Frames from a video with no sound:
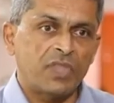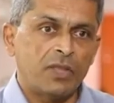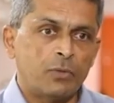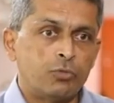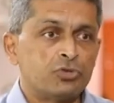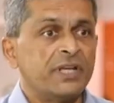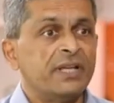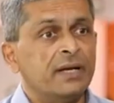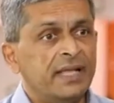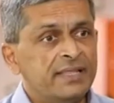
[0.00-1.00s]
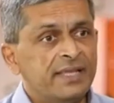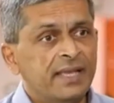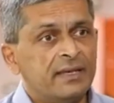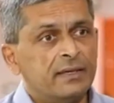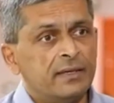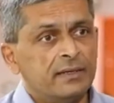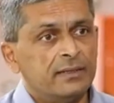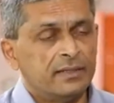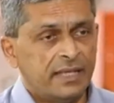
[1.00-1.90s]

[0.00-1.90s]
you know, pushing a healthy and uh,